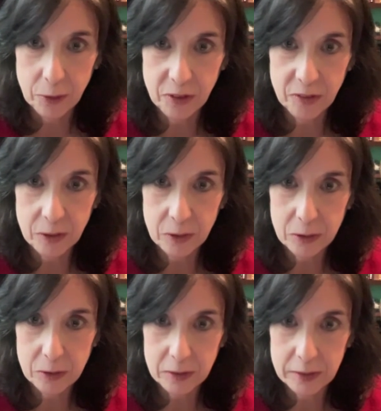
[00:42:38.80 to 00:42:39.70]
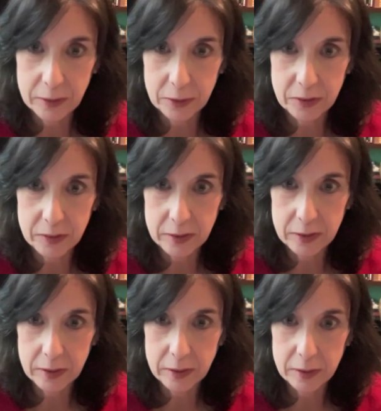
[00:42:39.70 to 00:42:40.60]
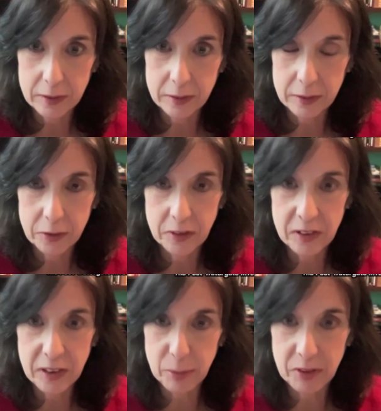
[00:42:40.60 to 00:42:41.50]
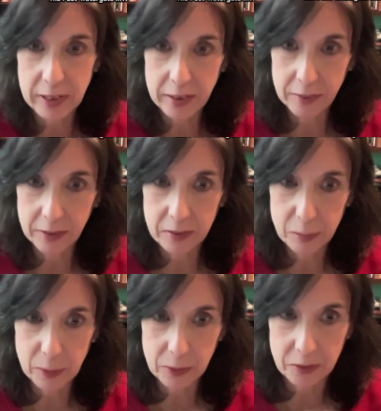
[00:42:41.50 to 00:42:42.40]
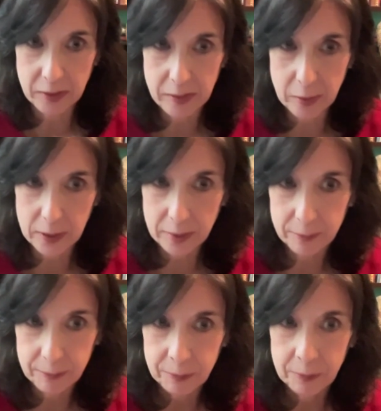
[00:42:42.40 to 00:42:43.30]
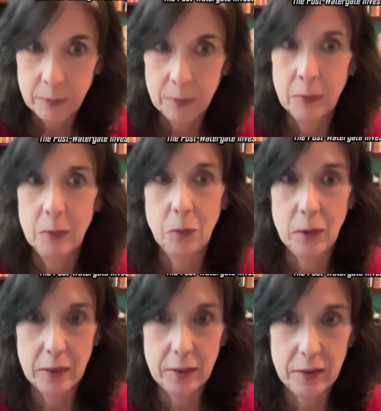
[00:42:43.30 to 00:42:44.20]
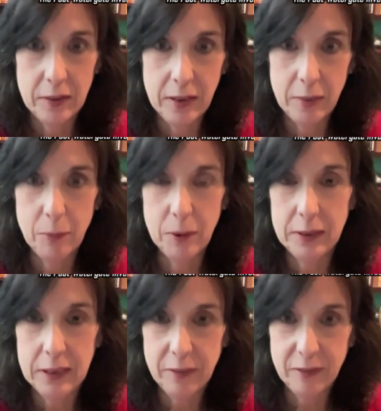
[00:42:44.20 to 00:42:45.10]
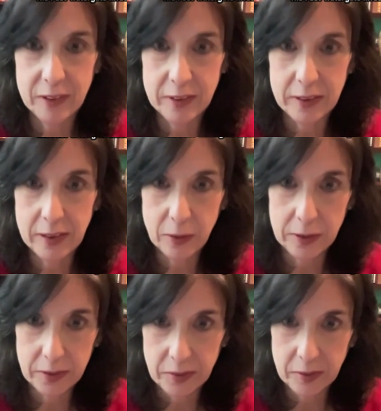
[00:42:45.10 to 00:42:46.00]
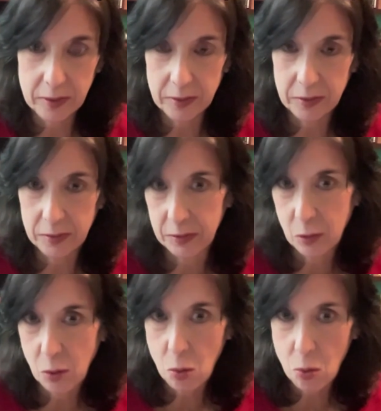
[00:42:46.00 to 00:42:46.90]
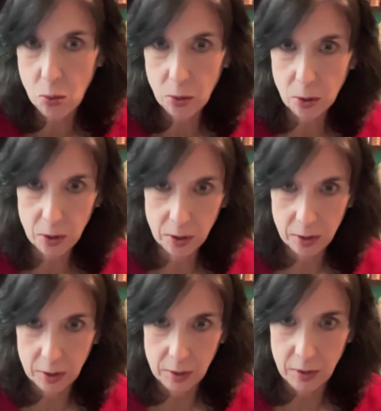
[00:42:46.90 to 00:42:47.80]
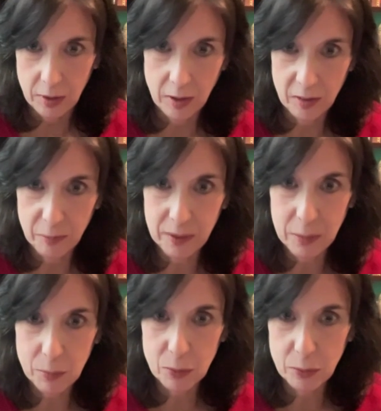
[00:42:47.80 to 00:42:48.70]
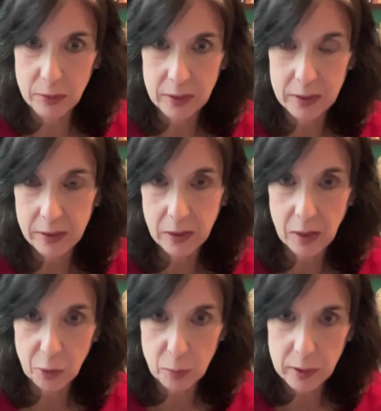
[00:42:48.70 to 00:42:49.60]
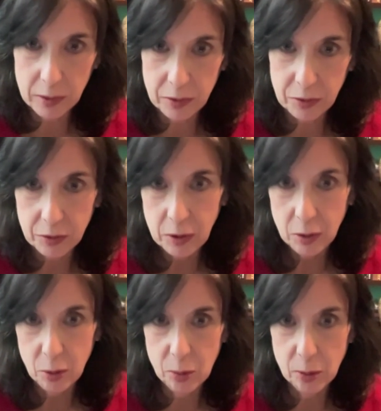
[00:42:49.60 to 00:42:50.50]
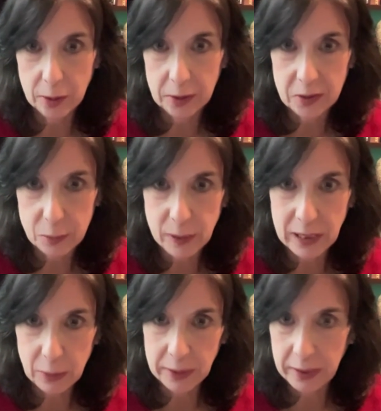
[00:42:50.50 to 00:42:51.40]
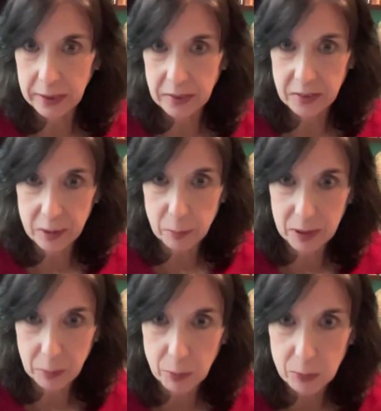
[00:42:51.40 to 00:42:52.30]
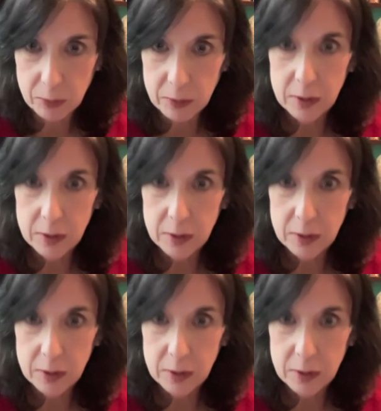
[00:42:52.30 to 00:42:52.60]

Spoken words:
First of all, there's the deep state conspiracy theory, right? And the belief that there is this core of people within the government who are conspiring against the people.